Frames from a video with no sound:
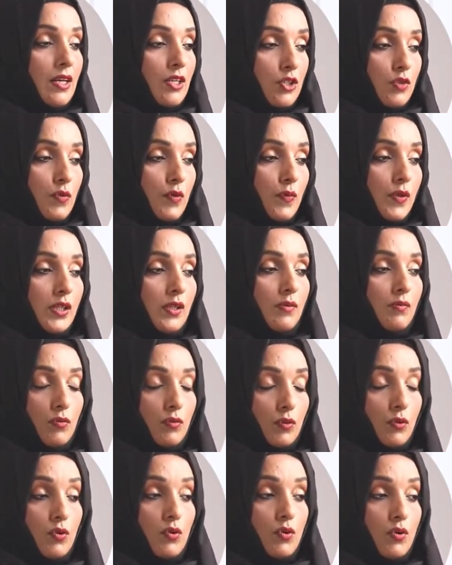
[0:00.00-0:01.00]
so we will
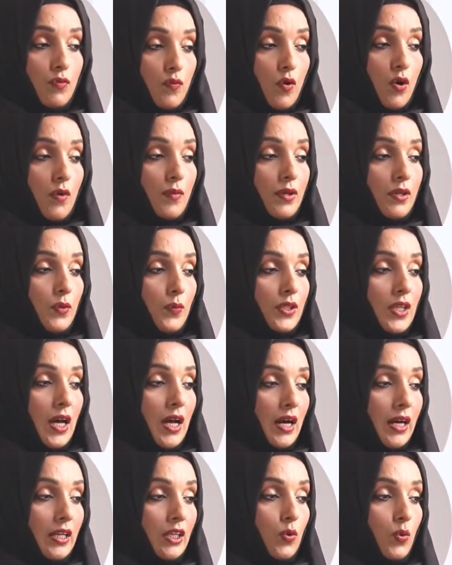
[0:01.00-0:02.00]
go forward with the
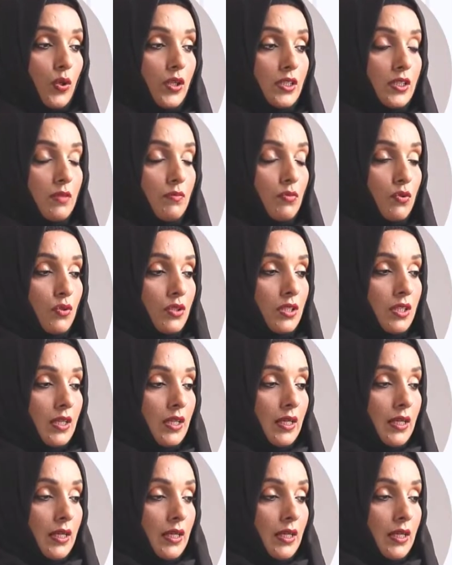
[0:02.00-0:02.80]
high quality mode